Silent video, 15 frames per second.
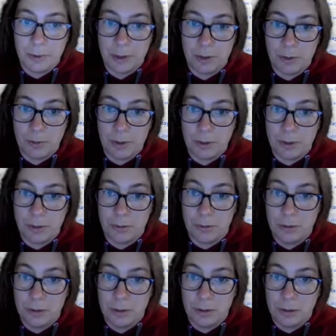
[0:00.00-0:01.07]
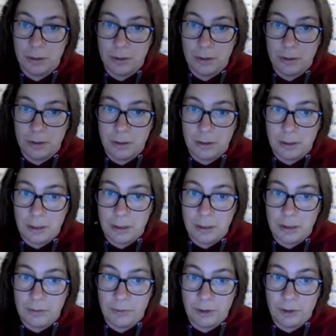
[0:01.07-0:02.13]
don't want to
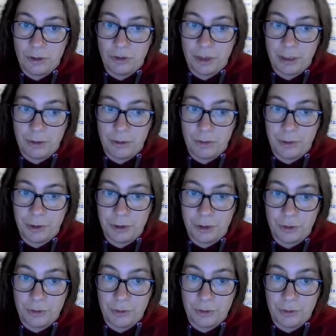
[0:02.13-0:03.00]
have the train going through